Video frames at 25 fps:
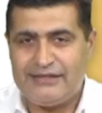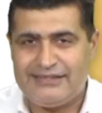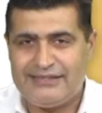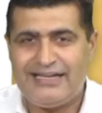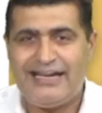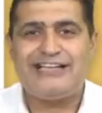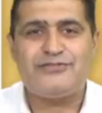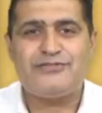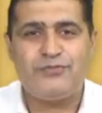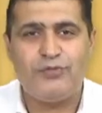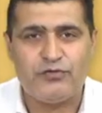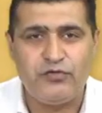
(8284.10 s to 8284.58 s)

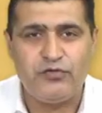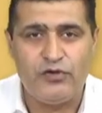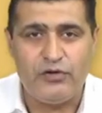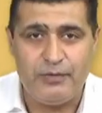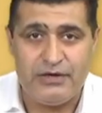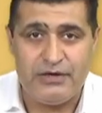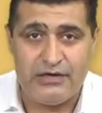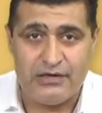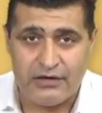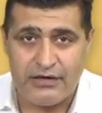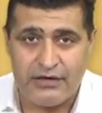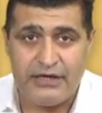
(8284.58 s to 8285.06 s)
that's what we'll be
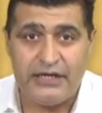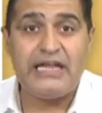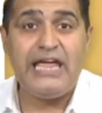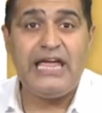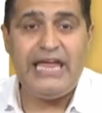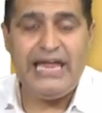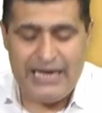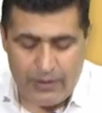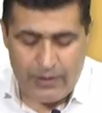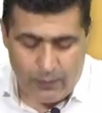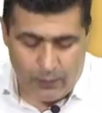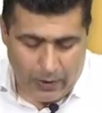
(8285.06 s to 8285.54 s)
learning
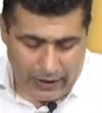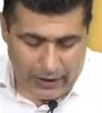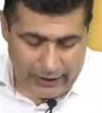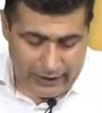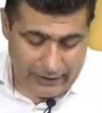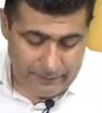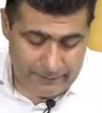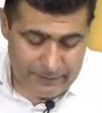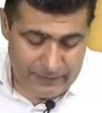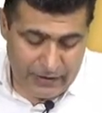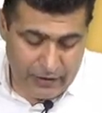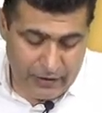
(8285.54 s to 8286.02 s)
in a
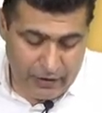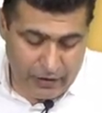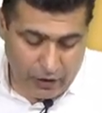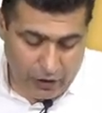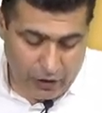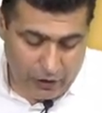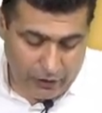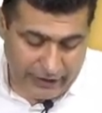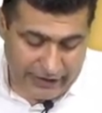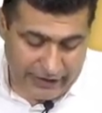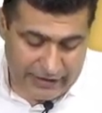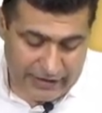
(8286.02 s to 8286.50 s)
while.
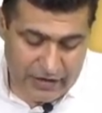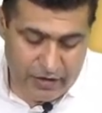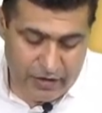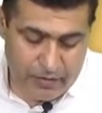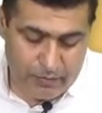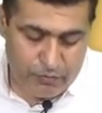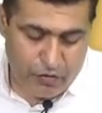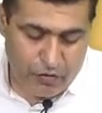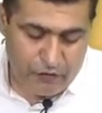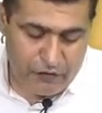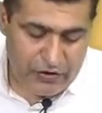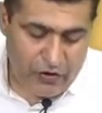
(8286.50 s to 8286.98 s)
All right,
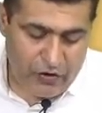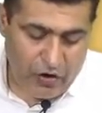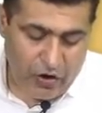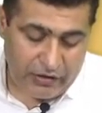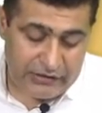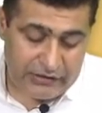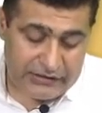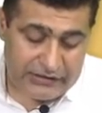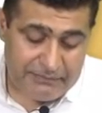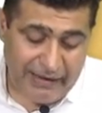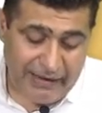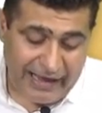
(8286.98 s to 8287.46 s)
moving
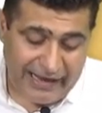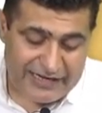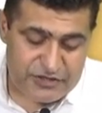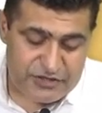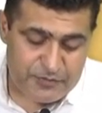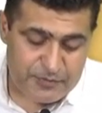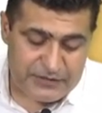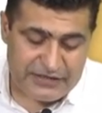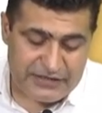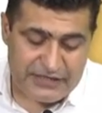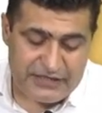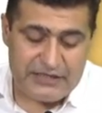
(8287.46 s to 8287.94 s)
on, the
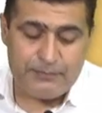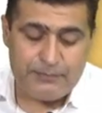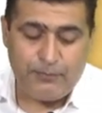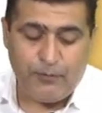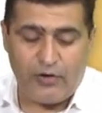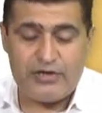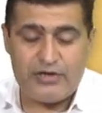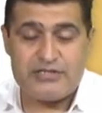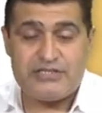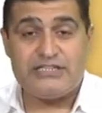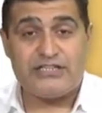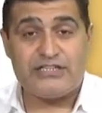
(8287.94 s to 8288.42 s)
management and the
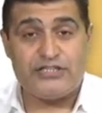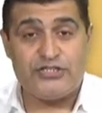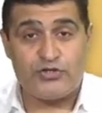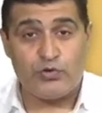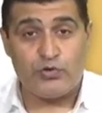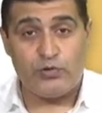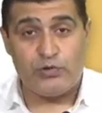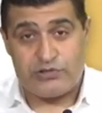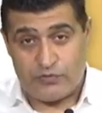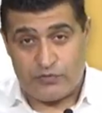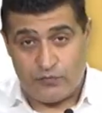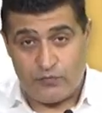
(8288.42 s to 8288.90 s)
policy
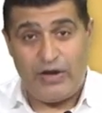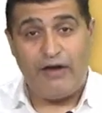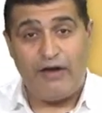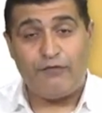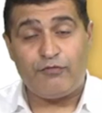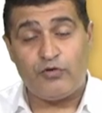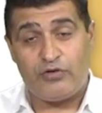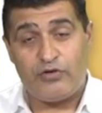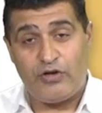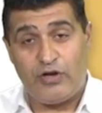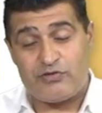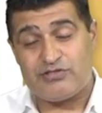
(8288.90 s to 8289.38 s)
controls. You have
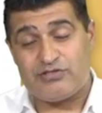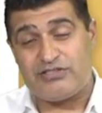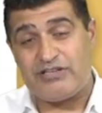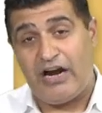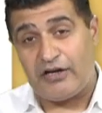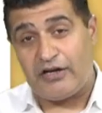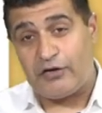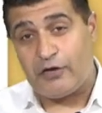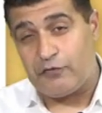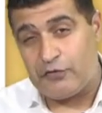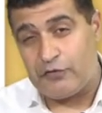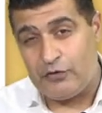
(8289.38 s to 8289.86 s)
to now
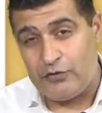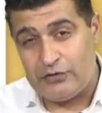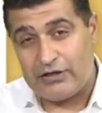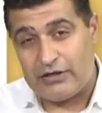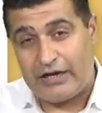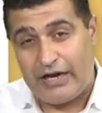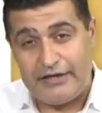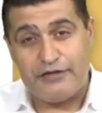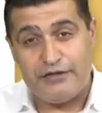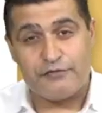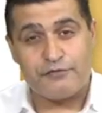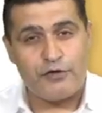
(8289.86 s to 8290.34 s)
start off, you know, the
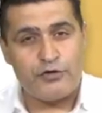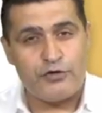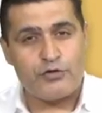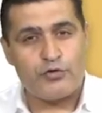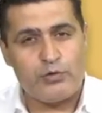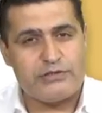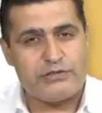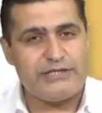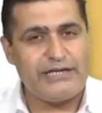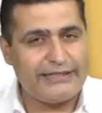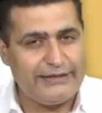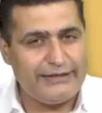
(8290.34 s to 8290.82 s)
kind of
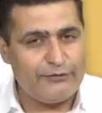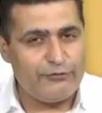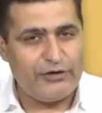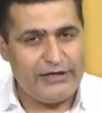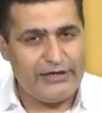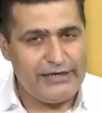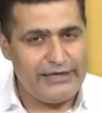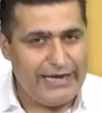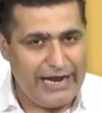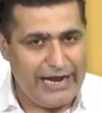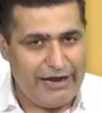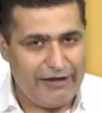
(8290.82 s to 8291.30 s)
controls that they
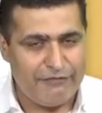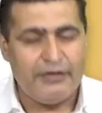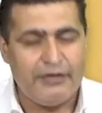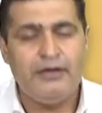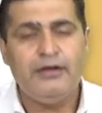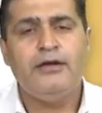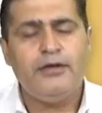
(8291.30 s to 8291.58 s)
really have.